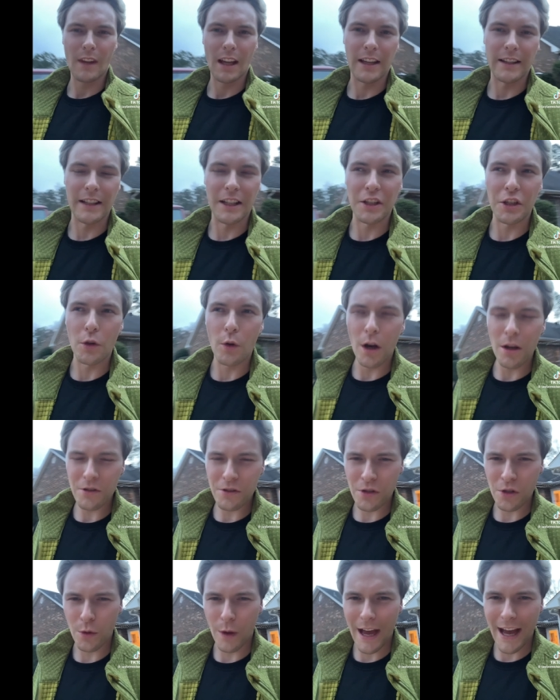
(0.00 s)
And then you
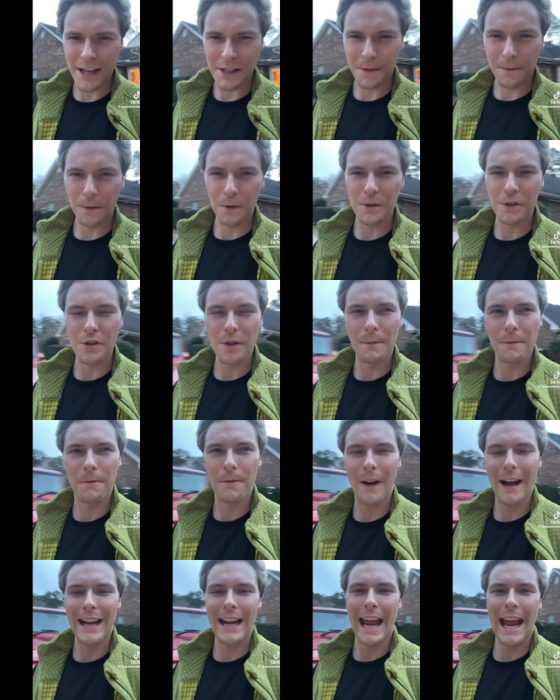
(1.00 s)
also asked for some
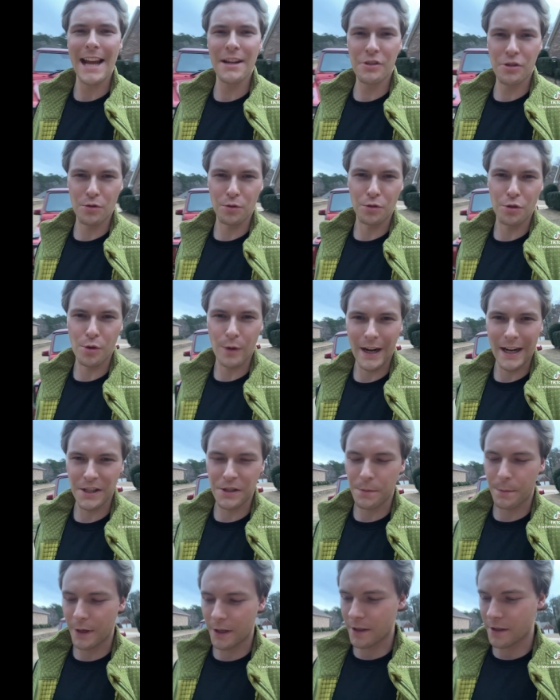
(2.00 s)
financial
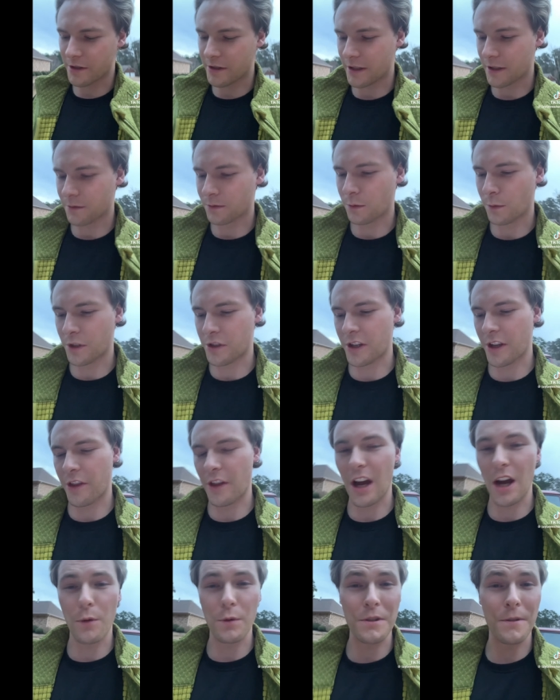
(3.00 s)
transparency, which I
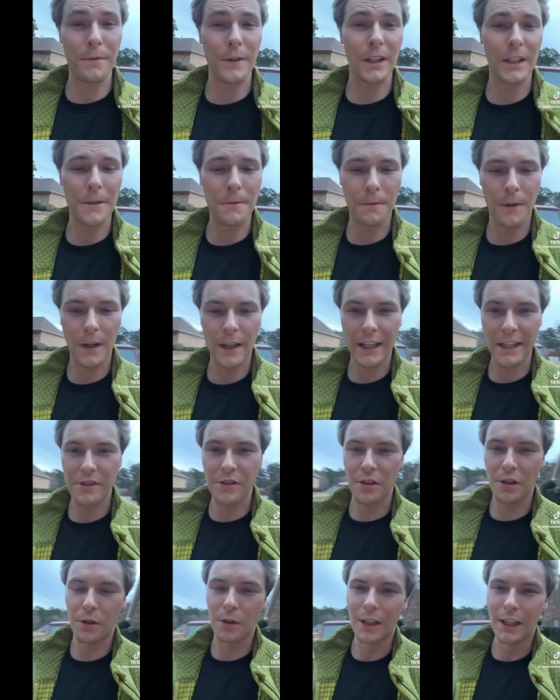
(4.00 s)
thought was very funny.
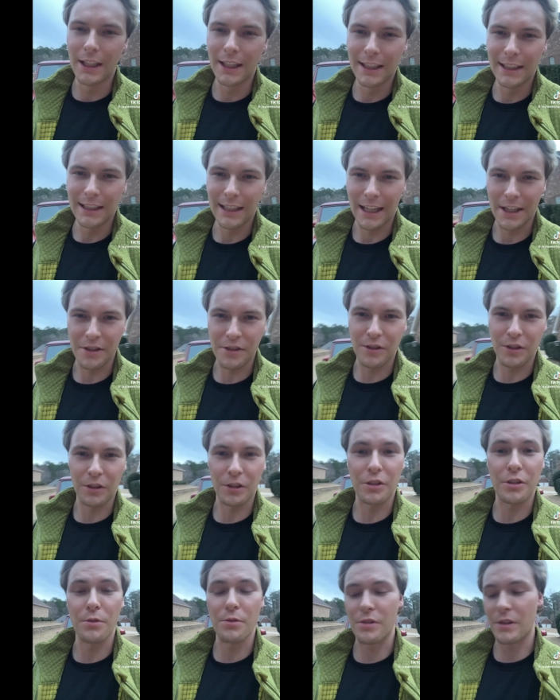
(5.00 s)
So I just
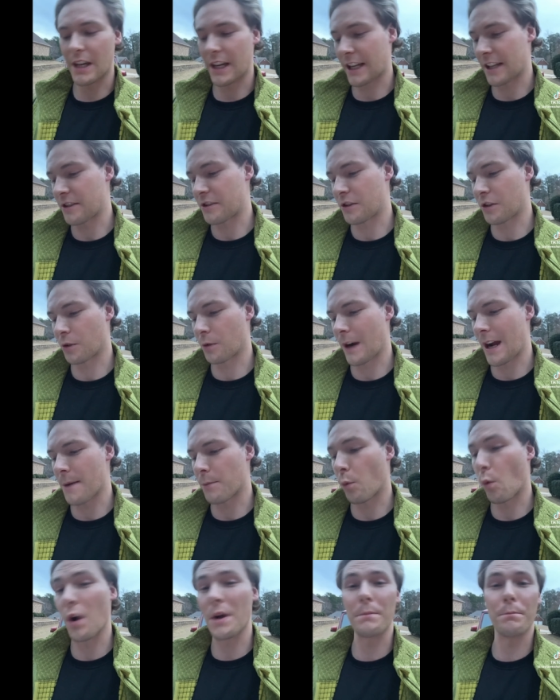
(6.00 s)
took two seconds to
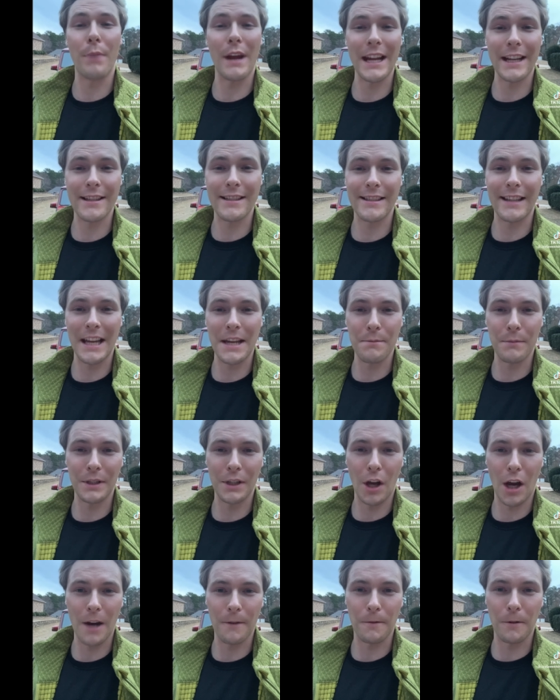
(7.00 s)
grab one bank
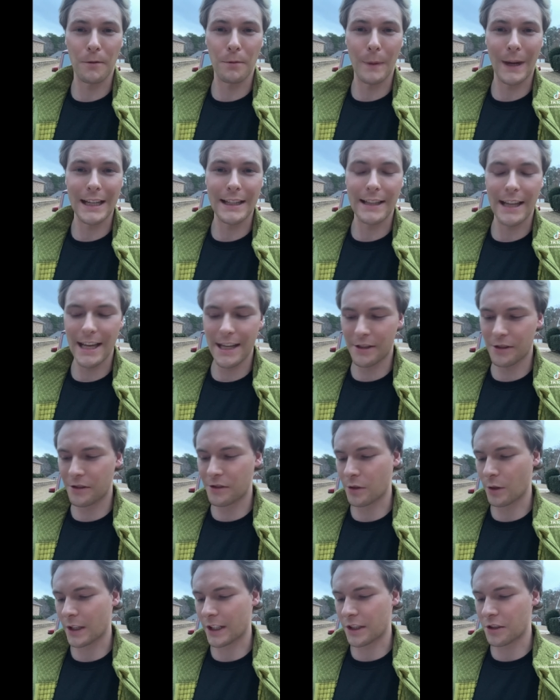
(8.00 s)
statement off of my desk
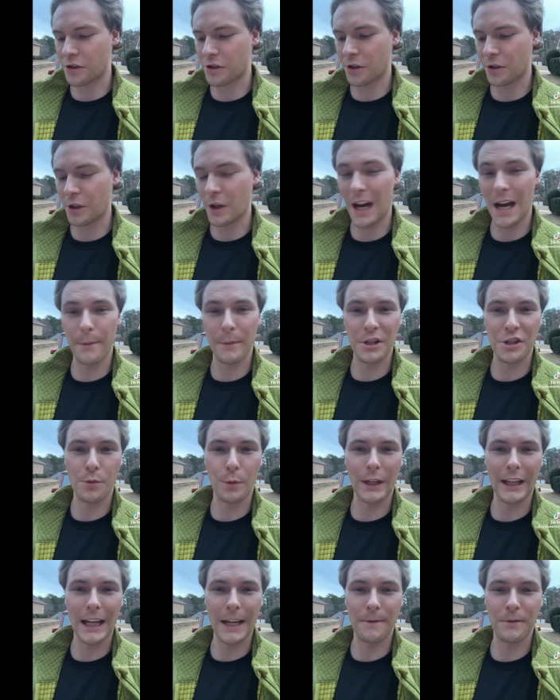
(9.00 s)
so I could show you how much
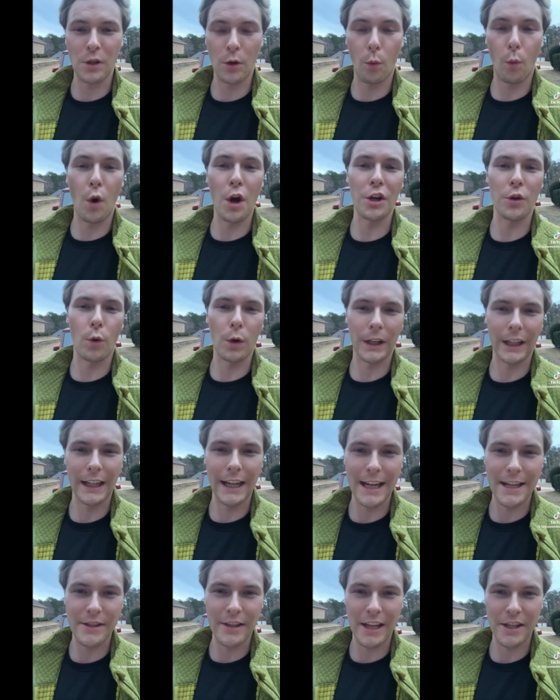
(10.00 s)
we gave to one
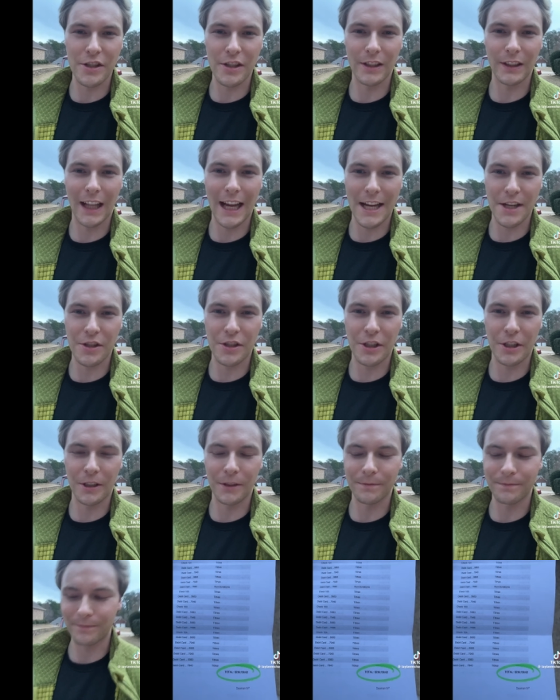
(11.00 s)
organization last year.